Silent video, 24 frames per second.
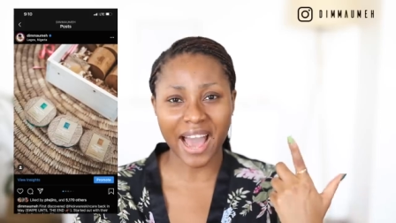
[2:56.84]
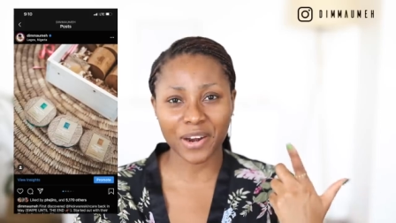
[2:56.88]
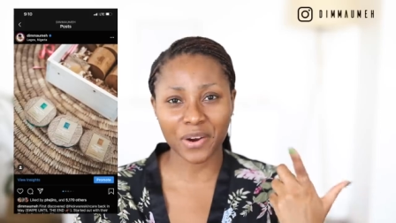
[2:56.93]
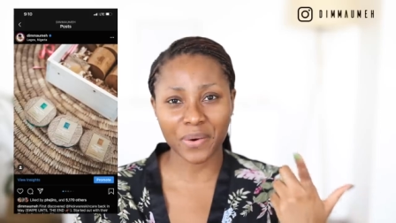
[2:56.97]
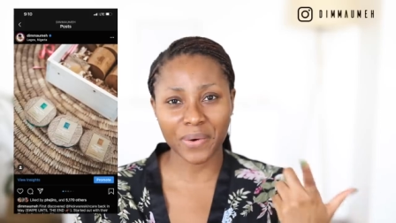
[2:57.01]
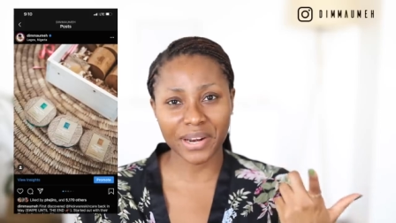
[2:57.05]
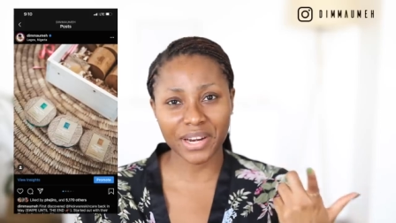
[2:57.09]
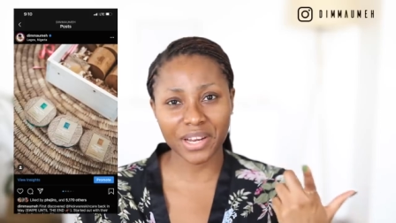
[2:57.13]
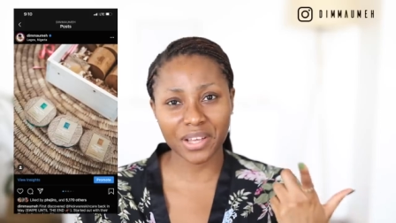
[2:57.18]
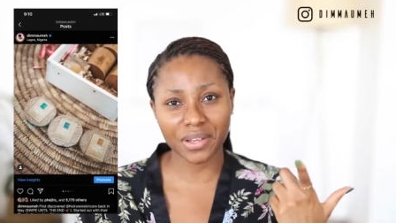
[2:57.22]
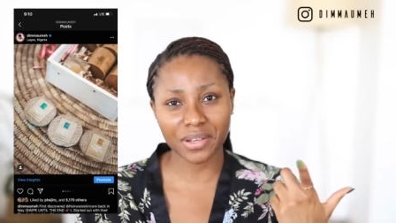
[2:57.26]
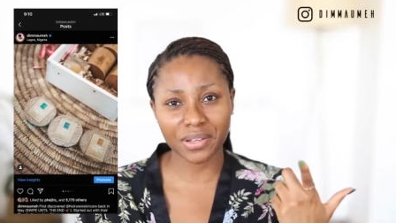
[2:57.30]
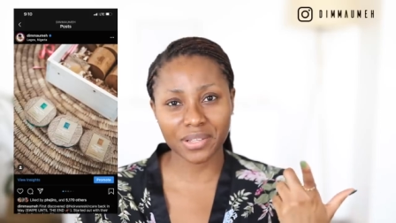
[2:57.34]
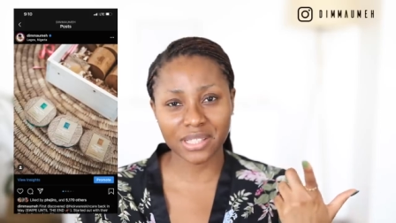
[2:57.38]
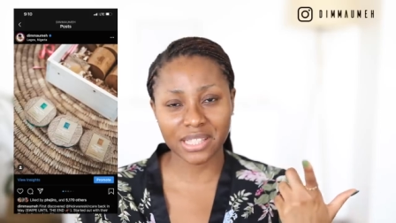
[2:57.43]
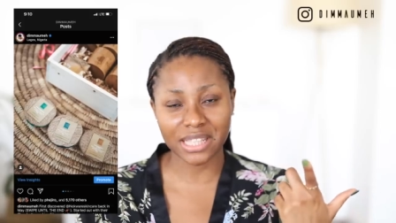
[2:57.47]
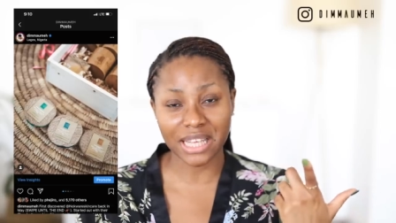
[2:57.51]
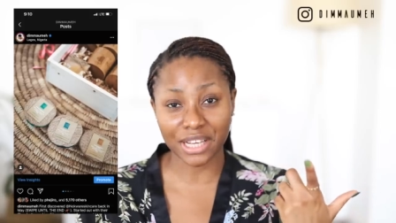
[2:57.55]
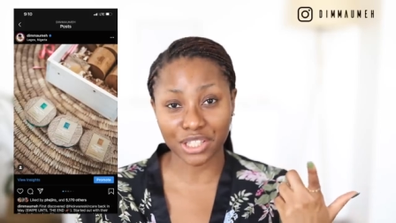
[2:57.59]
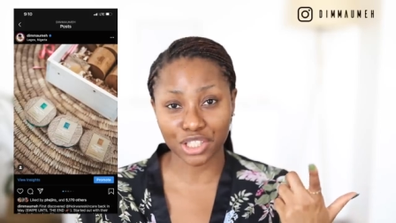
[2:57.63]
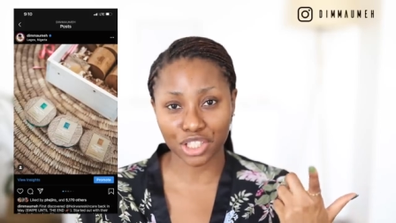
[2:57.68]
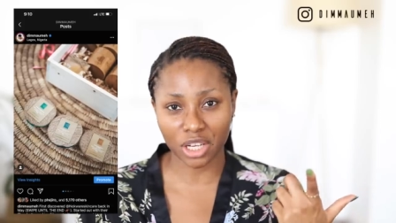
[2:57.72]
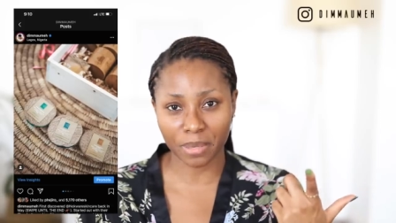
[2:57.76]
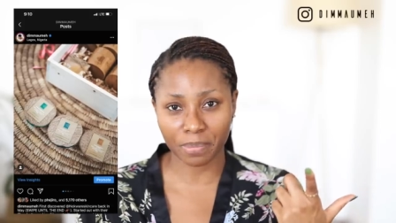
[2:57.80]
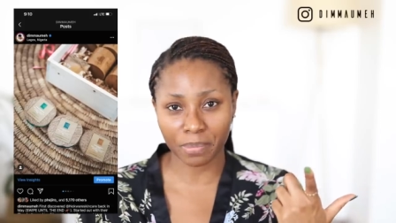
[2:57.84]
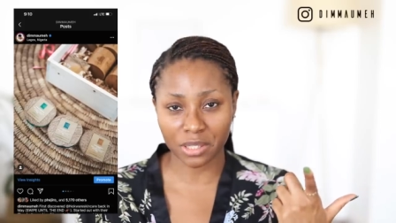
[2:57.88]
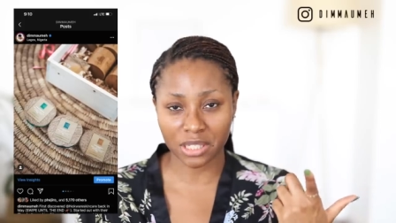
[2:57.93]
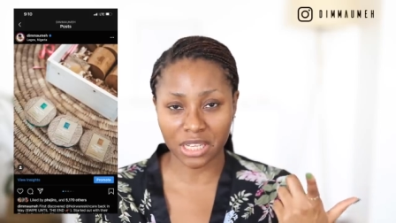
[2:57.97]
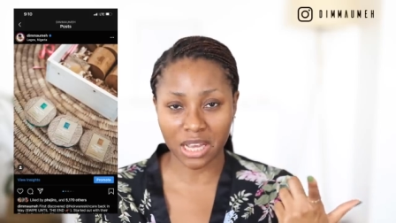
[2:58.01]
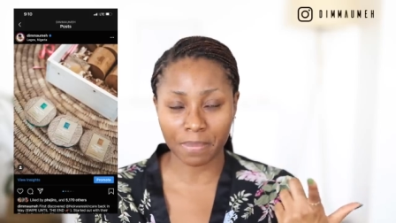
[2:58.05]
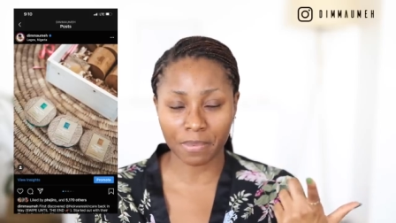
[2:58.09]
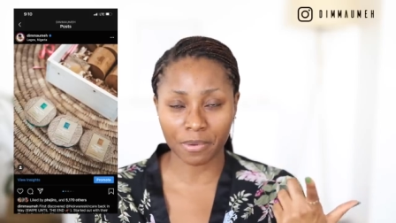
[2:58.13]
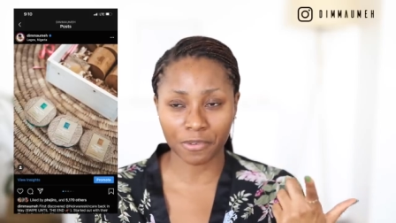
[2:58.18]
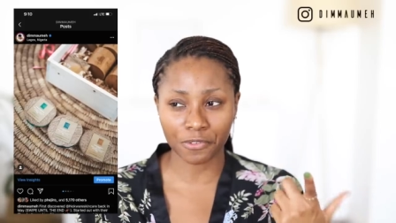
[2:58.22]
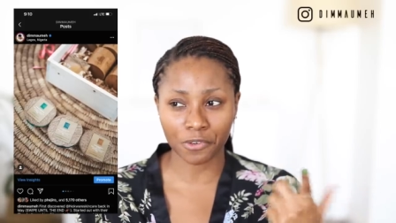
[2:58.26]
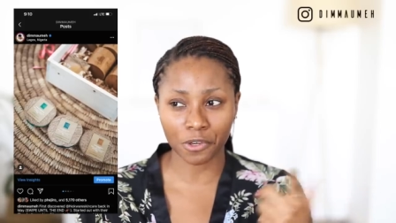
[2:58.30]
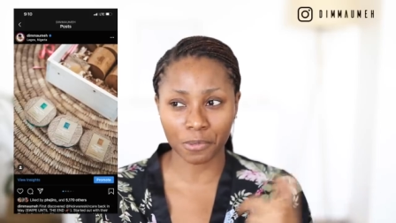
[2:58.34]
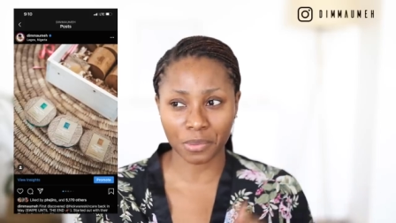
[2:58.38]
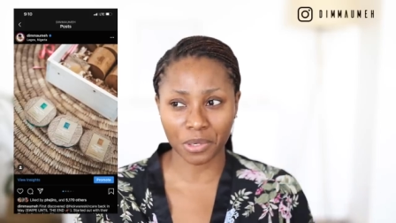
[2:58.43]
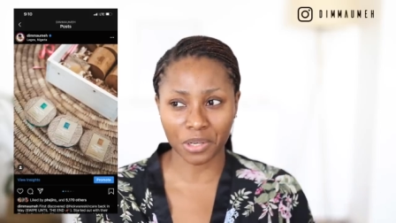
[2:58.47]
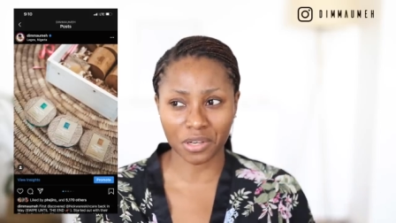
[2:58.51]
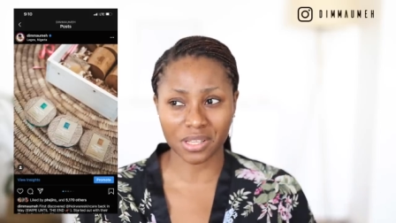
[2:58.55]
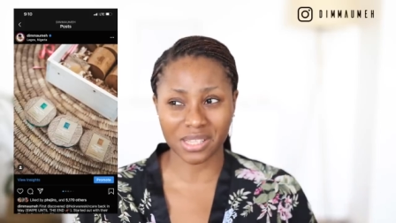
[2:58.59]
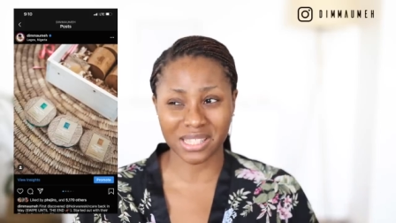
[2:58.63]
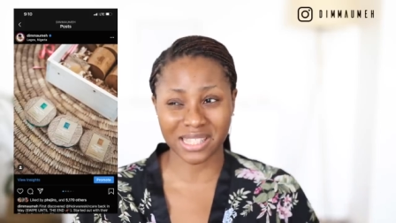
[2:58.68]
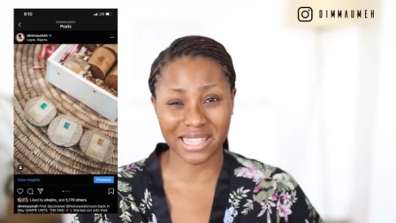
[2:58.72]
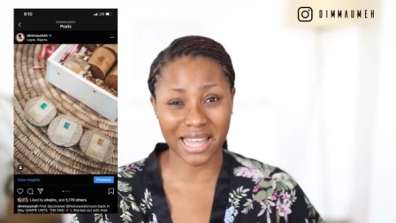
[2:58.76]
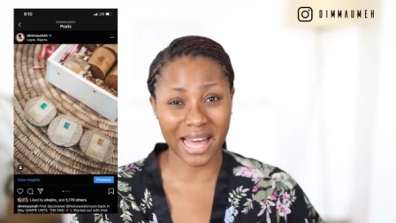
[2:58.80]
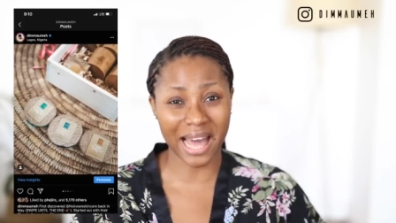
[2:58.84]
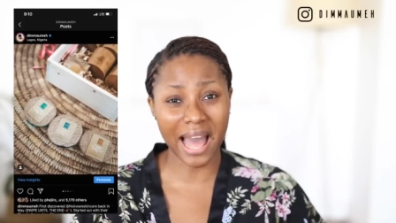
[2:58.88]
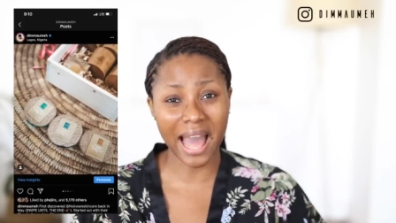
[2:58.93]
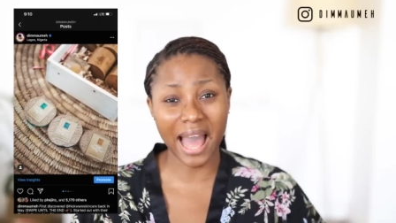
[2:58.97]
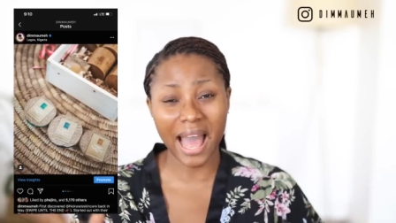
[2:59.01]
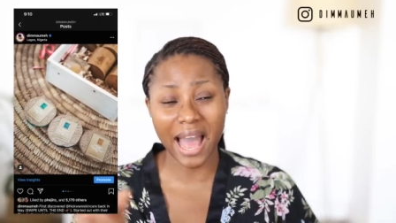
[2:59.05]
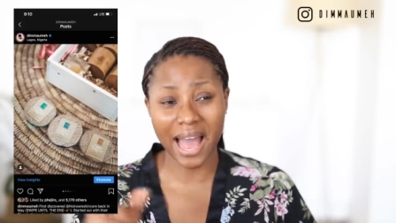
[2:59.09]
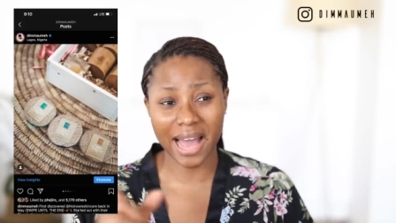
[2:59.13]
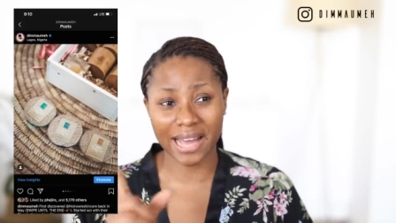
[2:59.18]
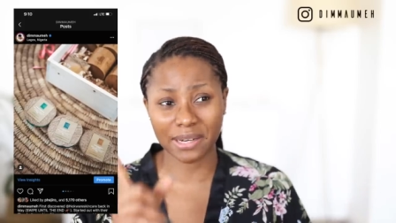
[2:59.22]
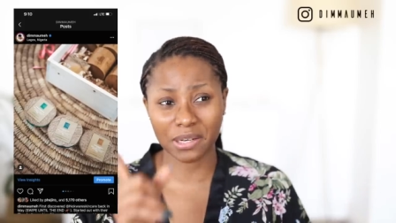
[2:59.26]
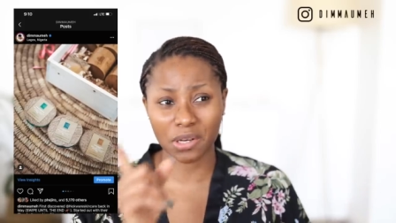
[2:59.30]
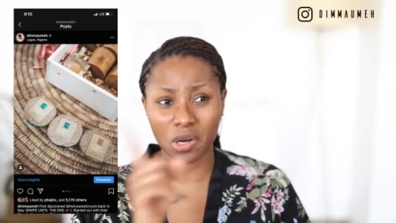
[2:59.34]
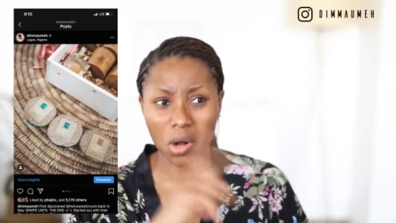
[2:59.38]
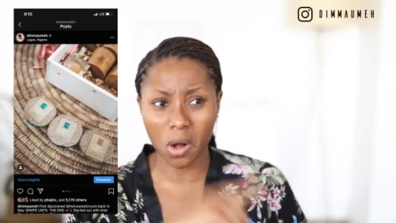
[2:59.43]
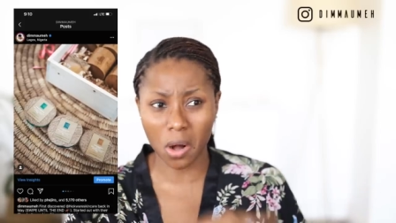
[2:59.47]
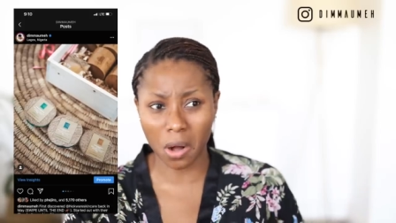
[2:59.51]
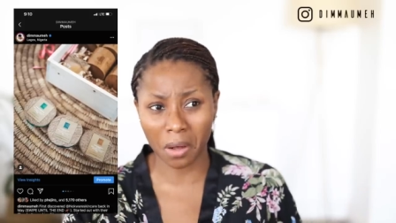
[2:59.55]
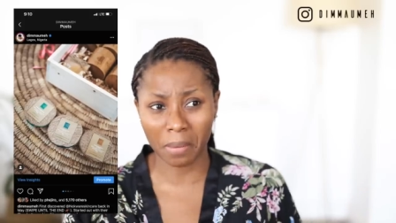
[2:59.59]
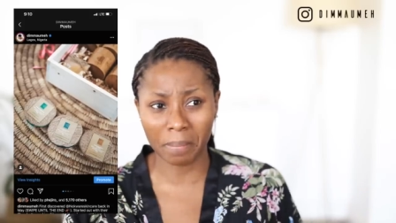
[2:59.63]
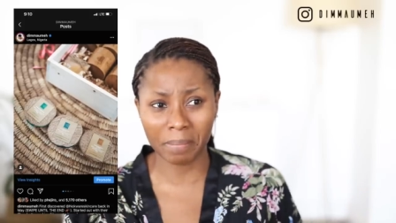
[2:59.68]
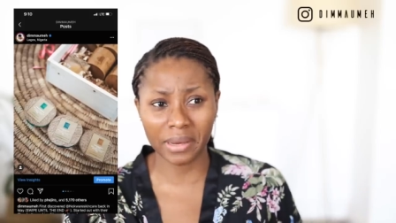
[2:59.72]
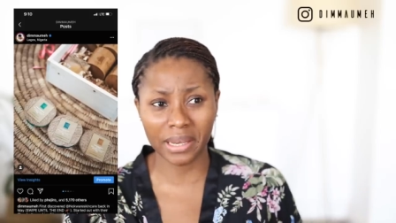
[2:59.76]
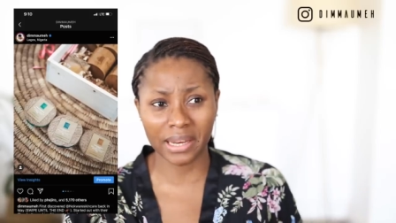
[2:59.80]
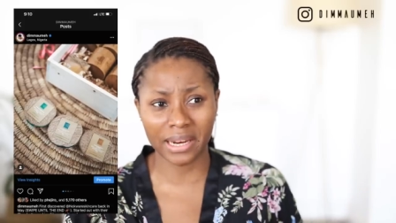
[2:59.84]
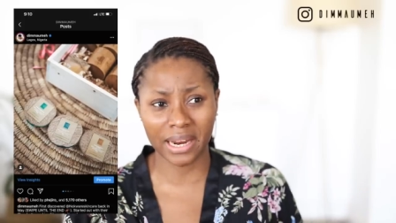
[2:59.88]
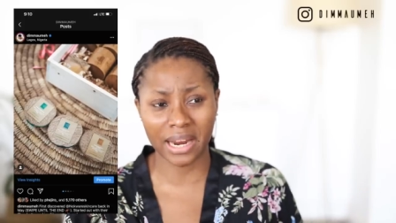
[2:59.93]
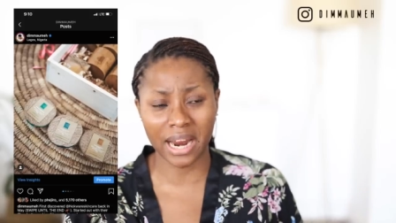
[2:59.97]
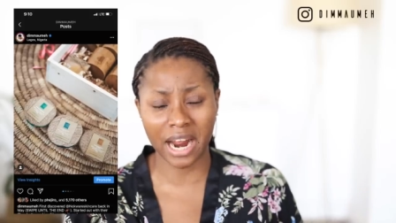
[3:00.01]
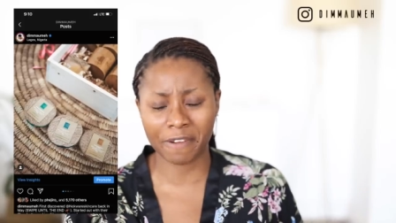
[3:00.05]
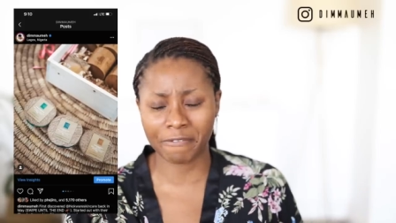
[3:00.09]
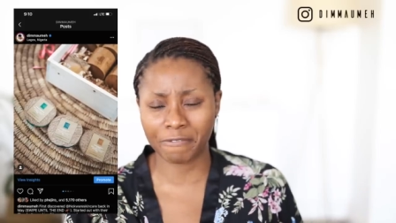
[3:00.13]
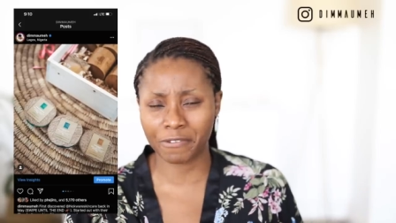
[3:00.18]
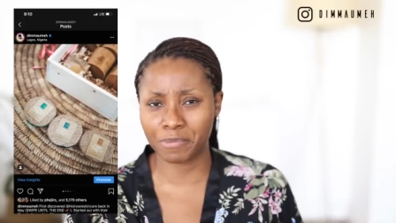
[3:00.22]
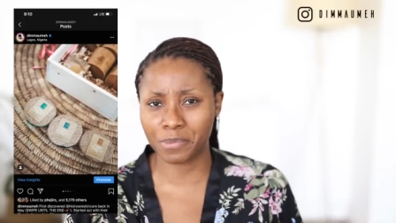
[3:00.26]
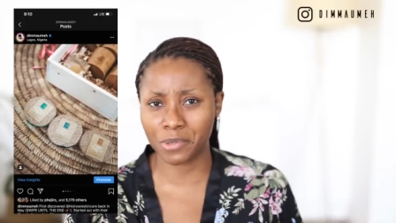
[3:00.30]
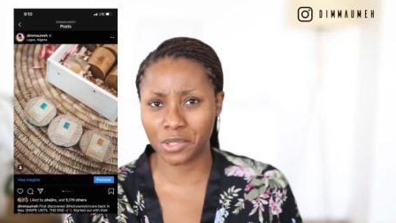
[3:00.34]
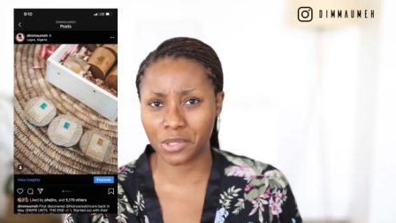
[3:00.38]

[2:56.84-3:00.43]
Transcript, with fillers: I had already used their shea butter before because that had come in an Afro